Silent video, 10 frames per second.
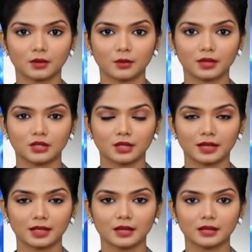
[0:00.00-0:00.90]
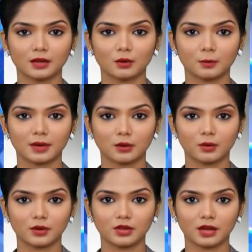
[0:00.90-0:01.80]
Traditionally, India would be the
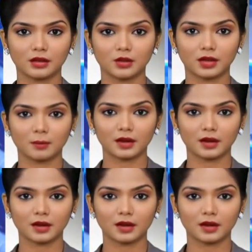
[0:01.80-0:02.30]
first country a